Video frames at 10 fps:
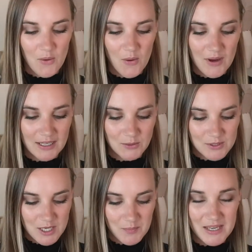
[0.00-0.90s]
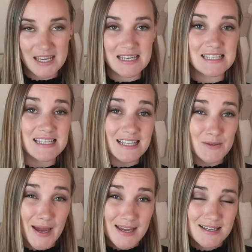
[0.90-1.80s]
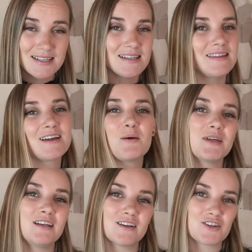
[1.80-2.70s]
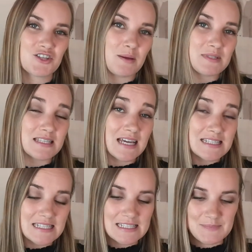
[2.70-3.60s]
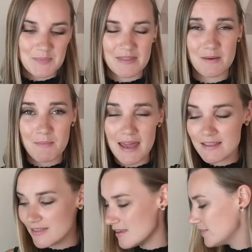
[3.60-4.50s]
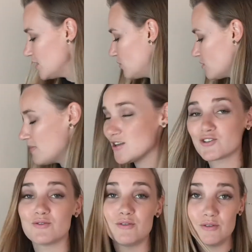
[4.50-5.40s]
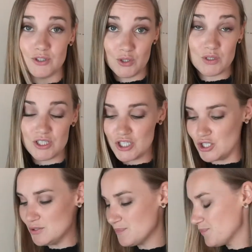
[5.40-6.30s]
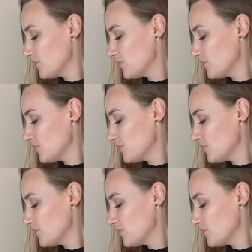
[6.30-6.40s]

or it can also be a set square. They come in a lot of shapes and sizes, but the main thing that you want to make sure you can do